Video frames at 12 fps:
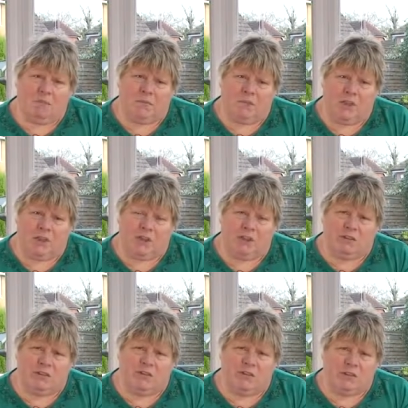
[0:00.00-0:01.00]
Next year
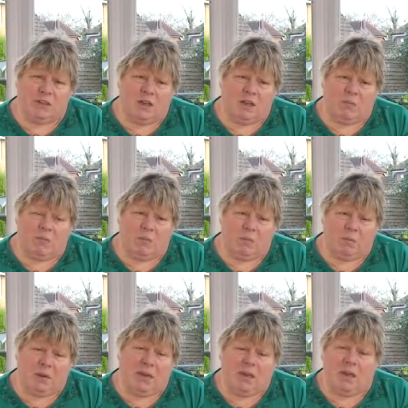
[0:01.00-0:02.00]
is the first time
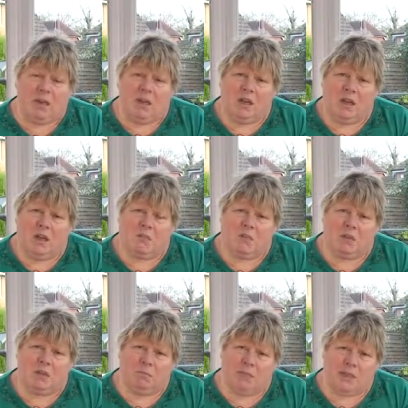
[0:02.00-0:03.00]
probably I'm
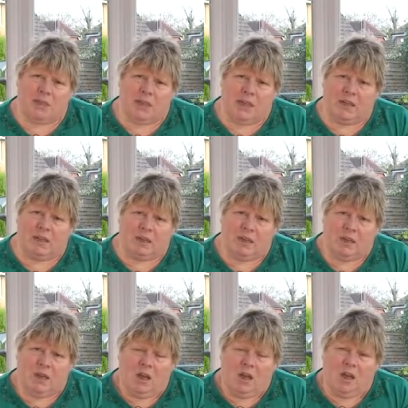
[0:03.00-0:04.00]
going to breed again.
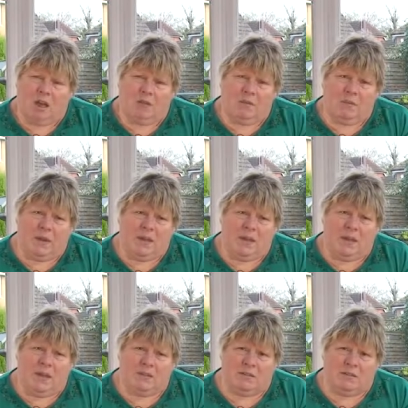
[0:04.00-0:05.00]

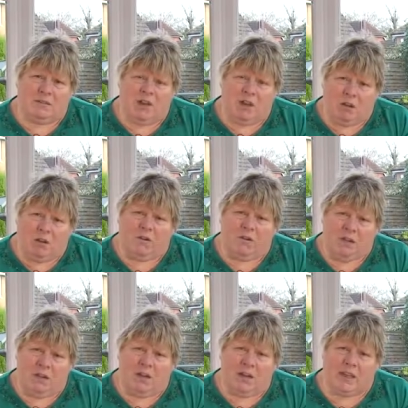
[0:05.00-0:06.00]
And a lot of us
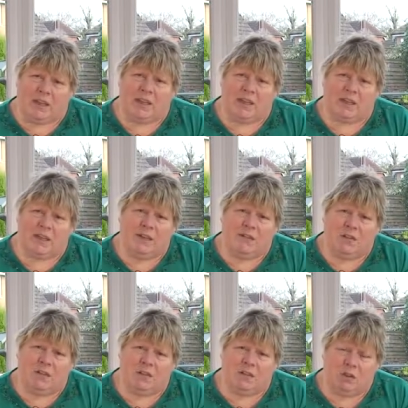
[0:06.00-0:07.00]
are like that,
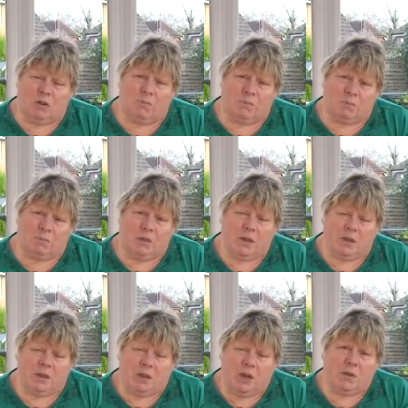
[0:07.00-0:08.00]
even our top
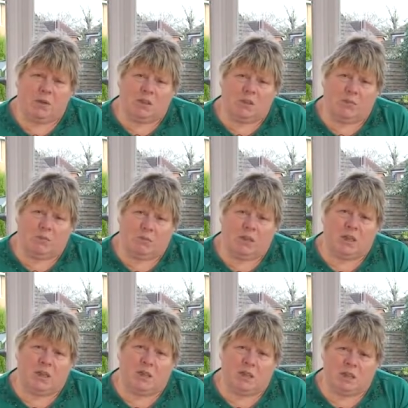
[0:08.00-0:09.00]
showers, top
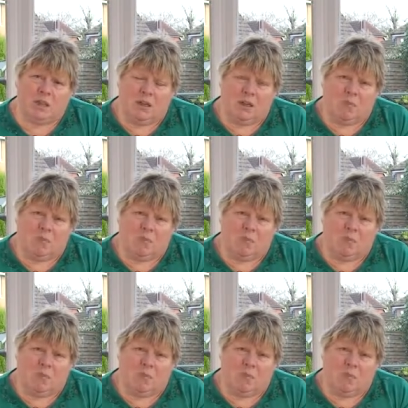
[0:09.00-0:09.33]
breeders.